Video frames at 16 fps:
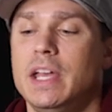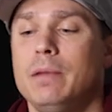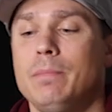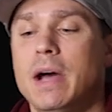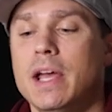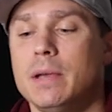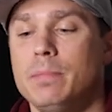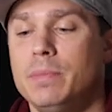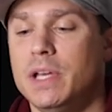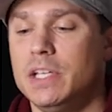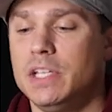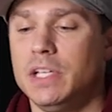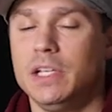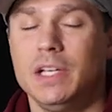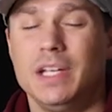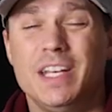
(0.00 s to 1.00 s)
in my
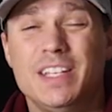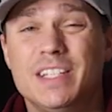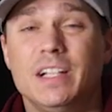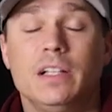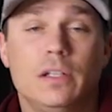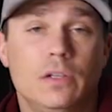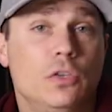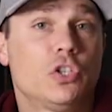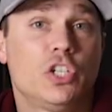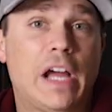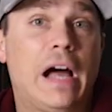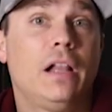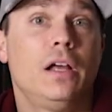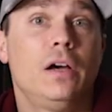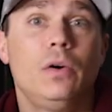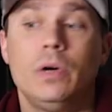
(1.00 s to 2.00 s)
opinion, is a little
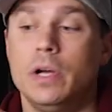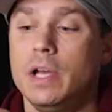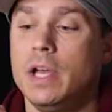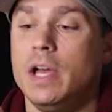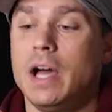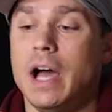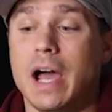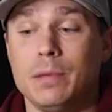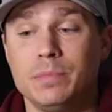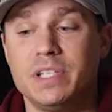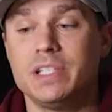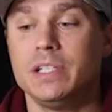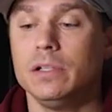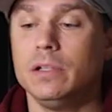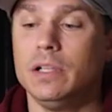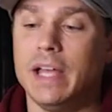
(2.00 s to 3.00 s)
shallow. I'm
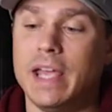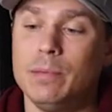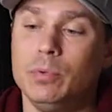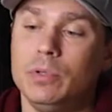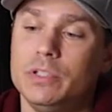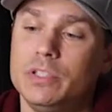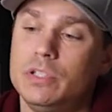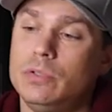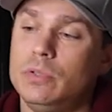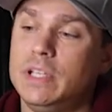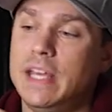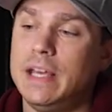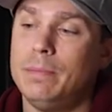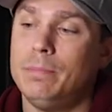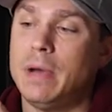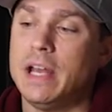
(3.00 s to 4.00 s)
still able to
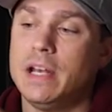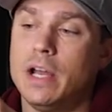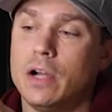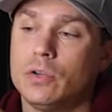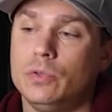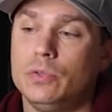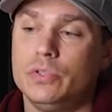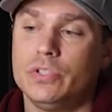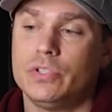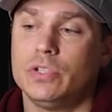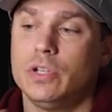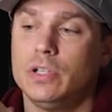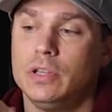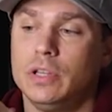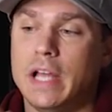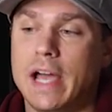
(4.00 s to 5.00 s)
get my knuckles
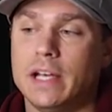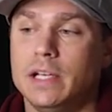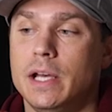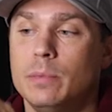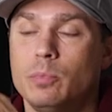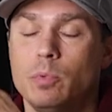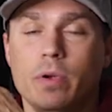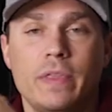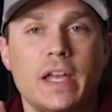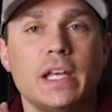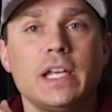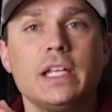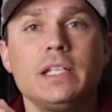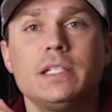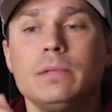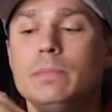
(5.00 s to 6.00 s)
lined up where they
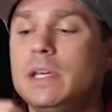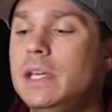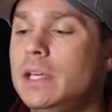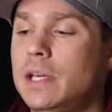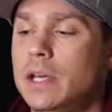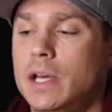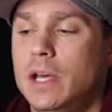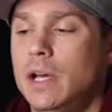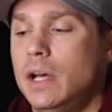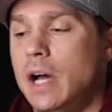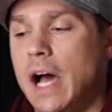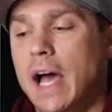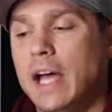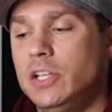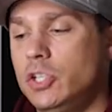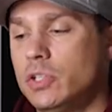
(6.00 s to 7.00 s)
need to be.
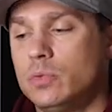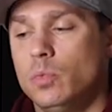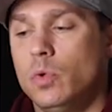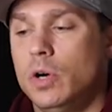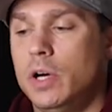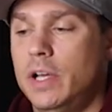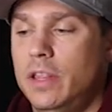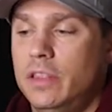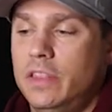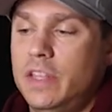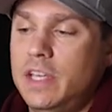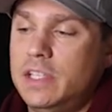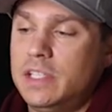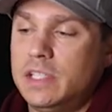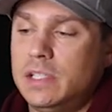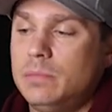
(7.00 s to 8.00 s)
I just want
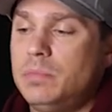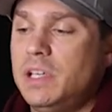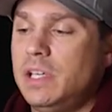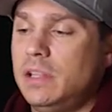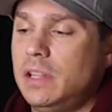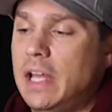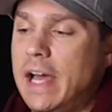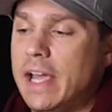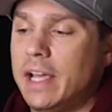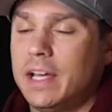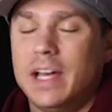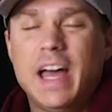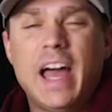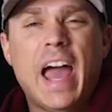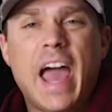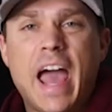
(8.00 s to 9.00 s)
this to be like
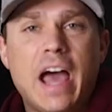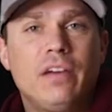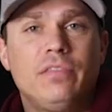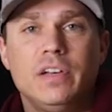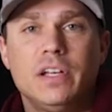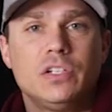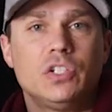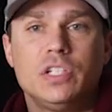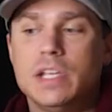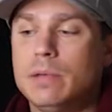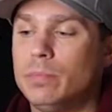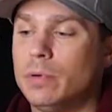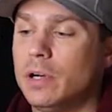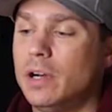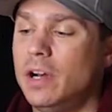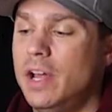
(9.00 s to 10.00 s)
a ½ inch
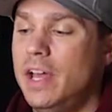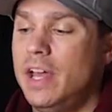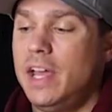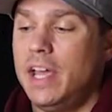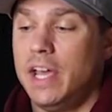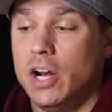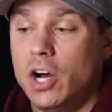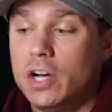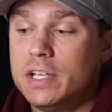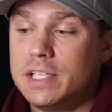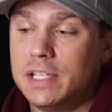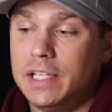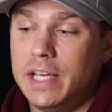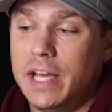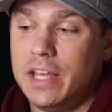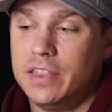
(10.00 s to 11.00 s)
deeper. And
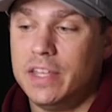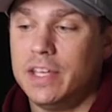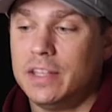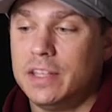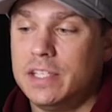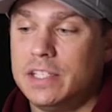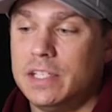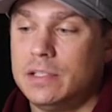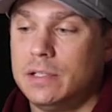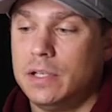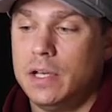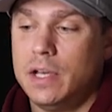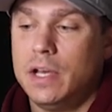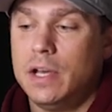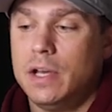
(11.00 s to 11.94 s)
honestly, I think this is